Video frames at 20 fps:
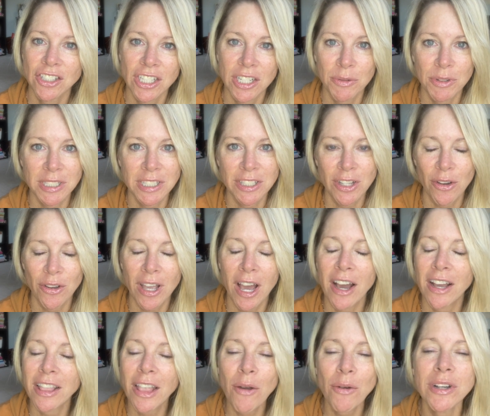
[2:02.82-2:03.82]
she was so
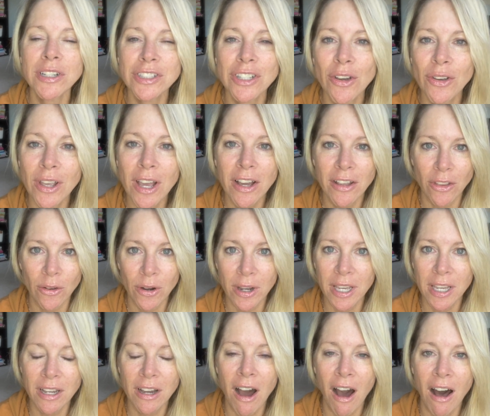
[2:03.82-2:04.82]
young. They were so young, they were
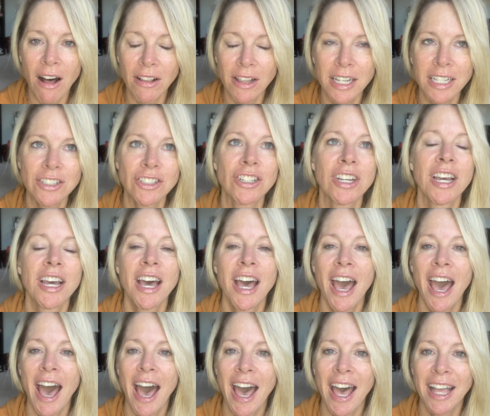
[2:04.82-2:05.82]
in college.
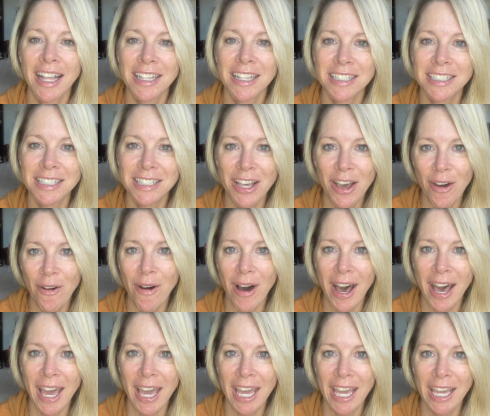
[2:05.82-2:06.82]
And so
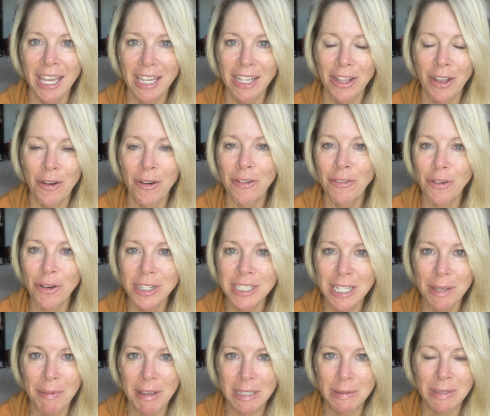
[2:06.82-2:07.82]
I, you know, of course
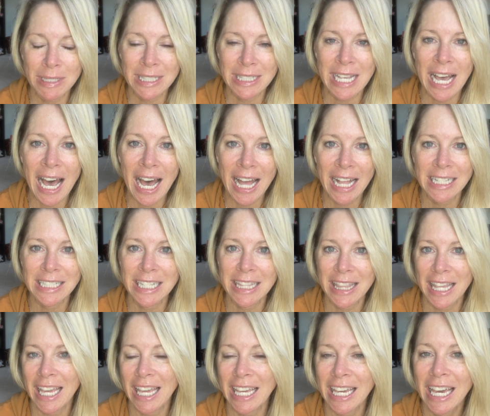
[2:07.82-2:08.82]
it makes me sad to
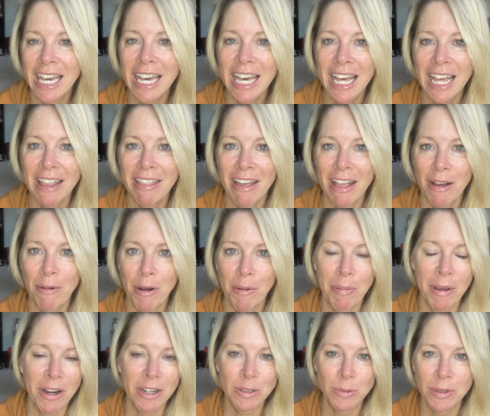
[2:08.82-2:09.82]
think that our
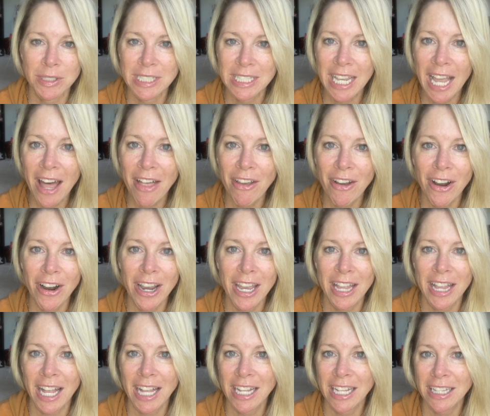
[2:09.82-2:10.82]
parents were together
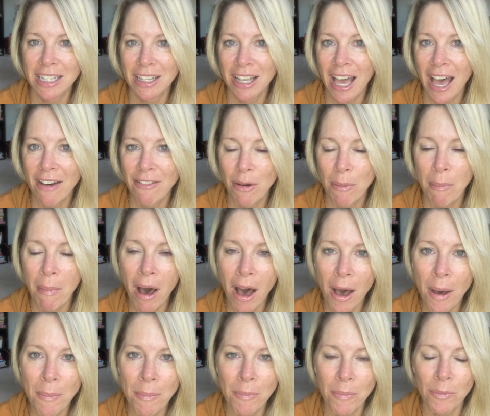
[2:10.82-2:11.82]
and I didn't have a
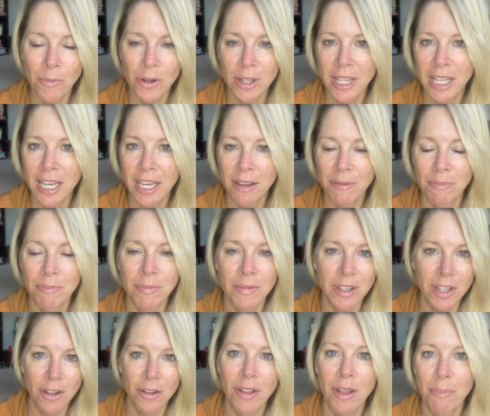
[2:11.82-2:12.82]
mom really, you
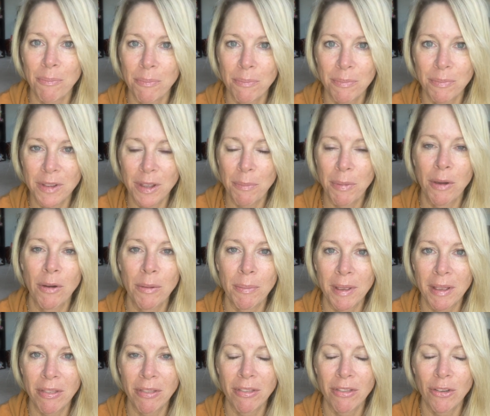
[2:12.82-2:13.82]
know, to be with
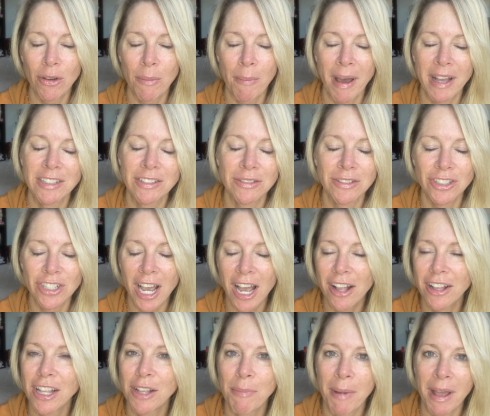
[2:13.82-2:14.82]
me through my
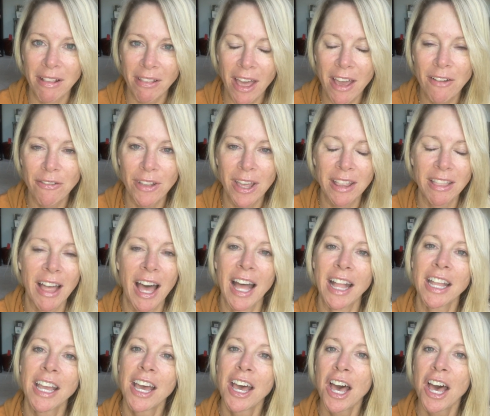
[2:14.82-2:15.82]
childhood, my life like
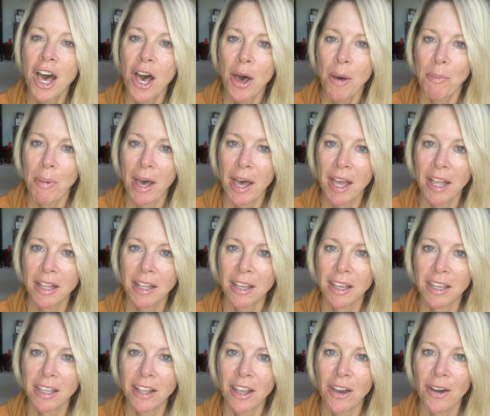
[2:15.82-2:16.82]
that. But,
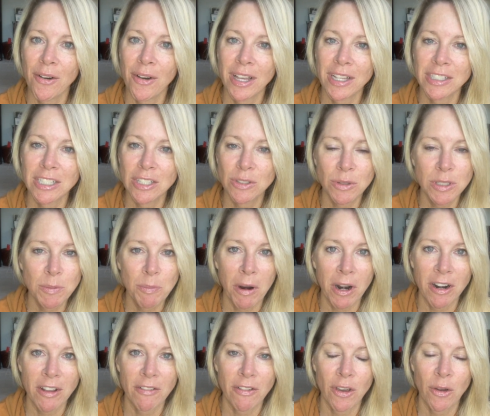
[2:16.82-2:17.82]
you know, it just was
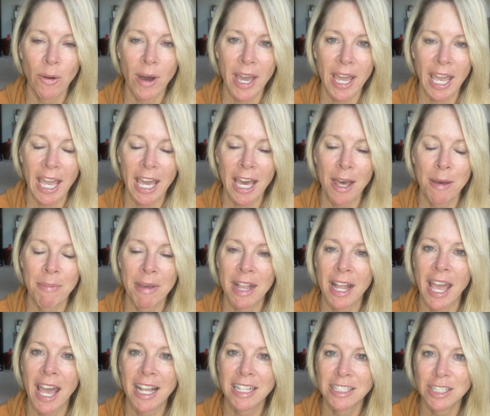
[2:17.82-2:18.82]
part of who I am. And I
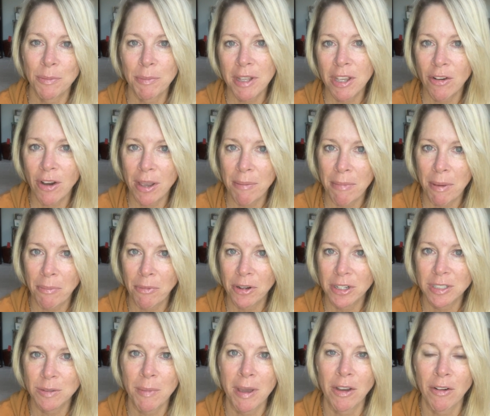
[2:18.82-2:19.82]
had so many great
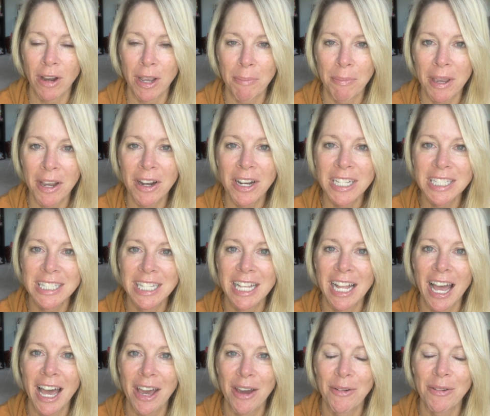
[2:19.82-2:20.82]
memories of my grandparents that
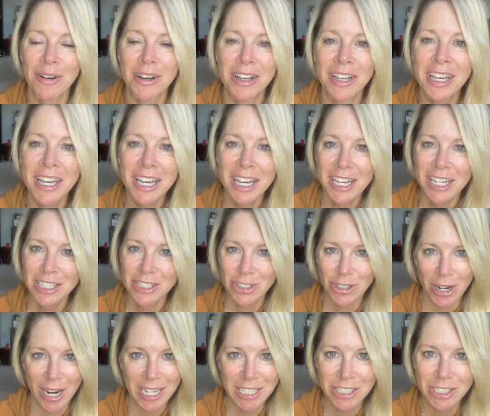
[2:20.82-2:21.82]
I will
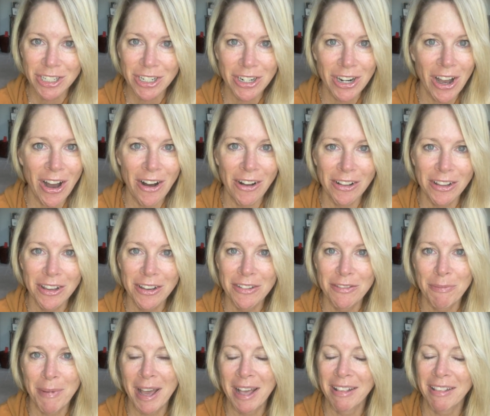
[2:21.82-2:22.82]
treasure all of
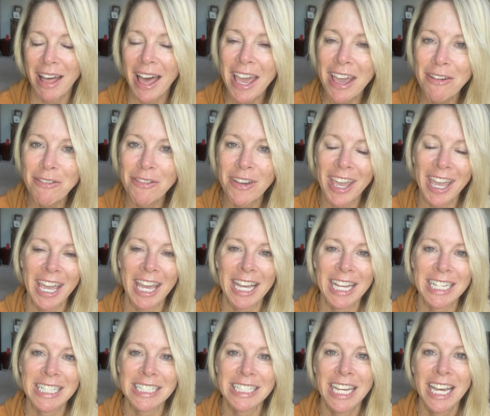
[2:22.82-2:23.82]
my life.
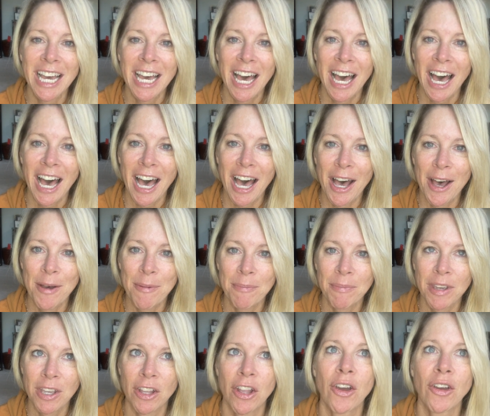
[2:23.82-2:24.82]
And,
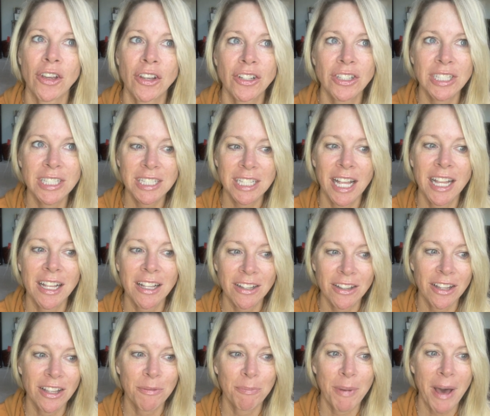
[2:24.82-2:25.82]
you know, you just kind of
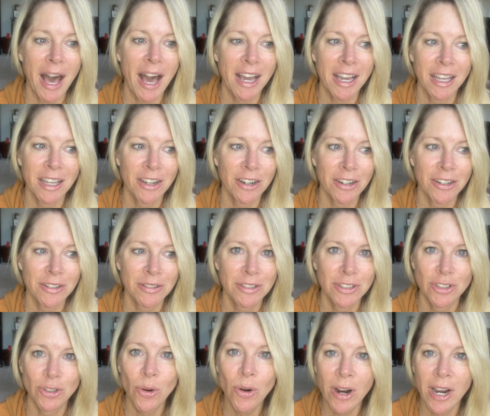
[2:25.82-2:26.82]
look back at your
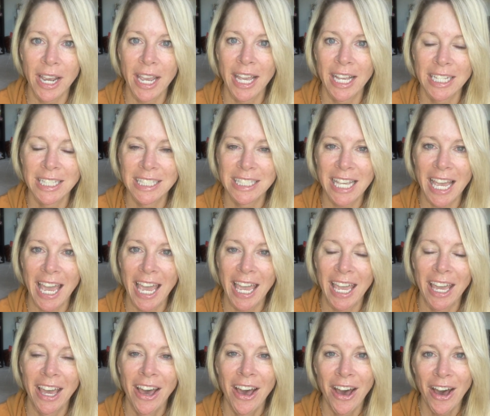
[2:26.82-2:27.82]
story and
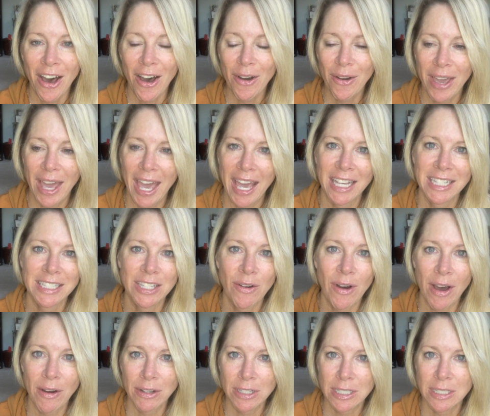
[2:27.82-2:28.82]
say, okay, so
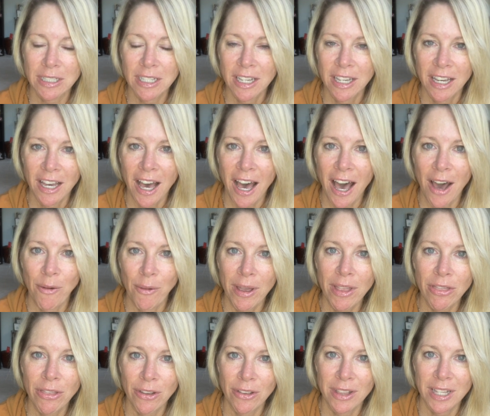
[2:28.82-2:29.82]
I
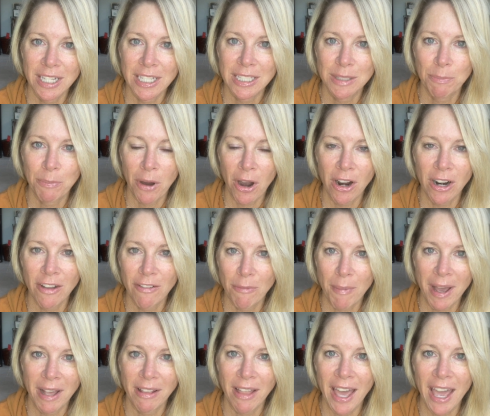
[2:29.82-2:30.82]
went through this part of
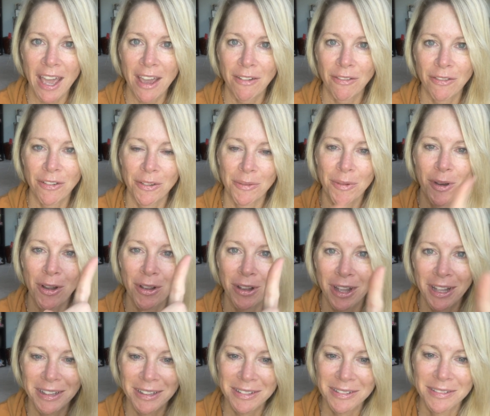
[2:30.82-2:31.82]
my life. Hold
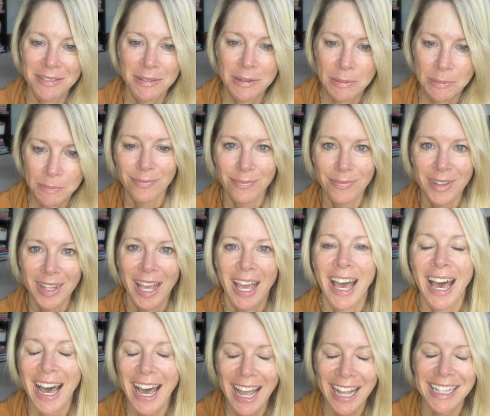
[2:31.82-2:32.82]
on.
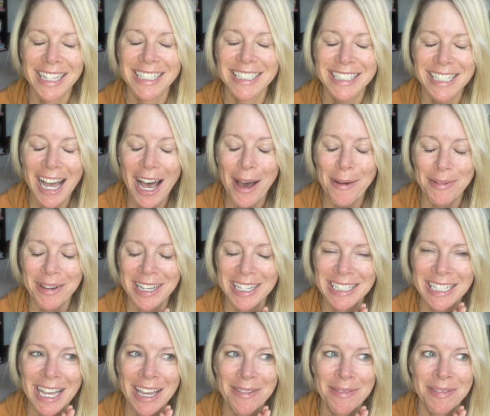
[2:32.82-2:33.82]
I had to stop because
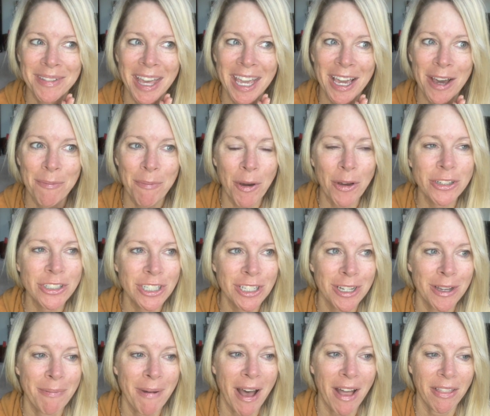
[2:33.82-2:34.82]
I'm like emotional
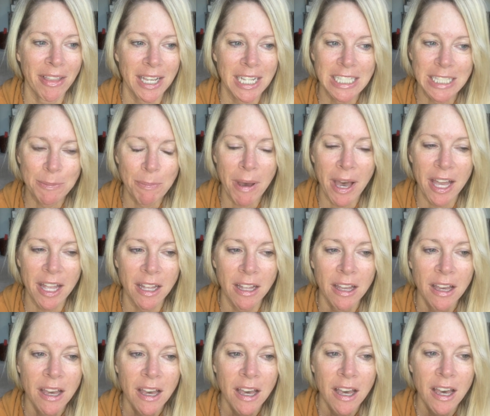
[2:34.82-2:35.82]
about this, but
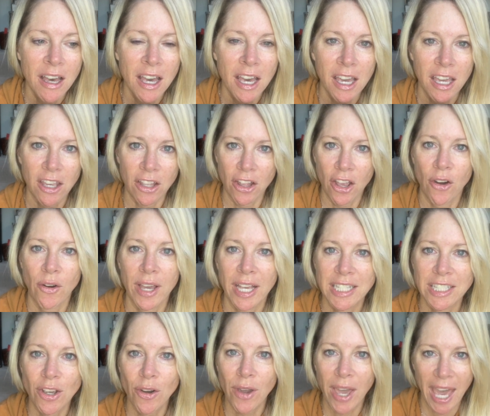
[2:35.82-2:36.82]
you know,
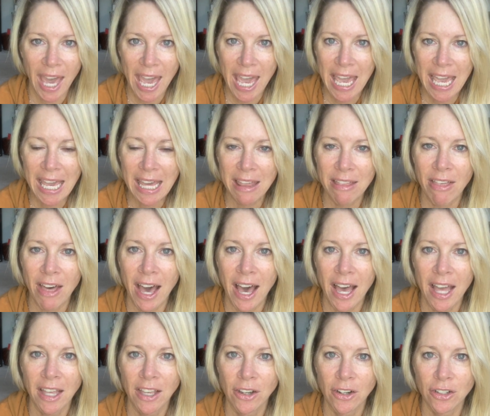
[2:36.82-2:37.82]
it's okay
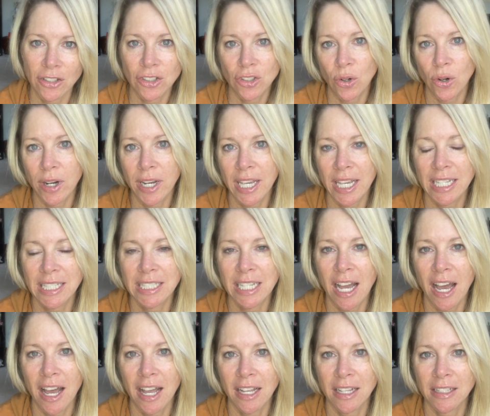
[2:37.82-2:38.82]
that your story is
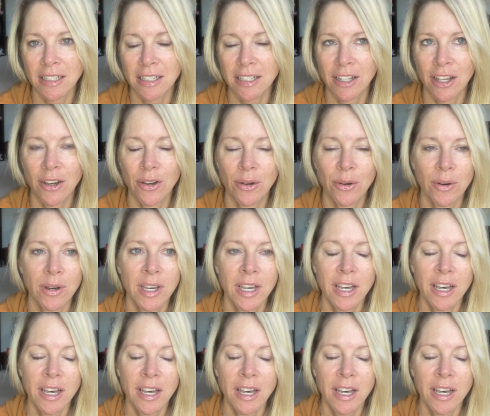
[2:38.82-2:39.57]
not, you know,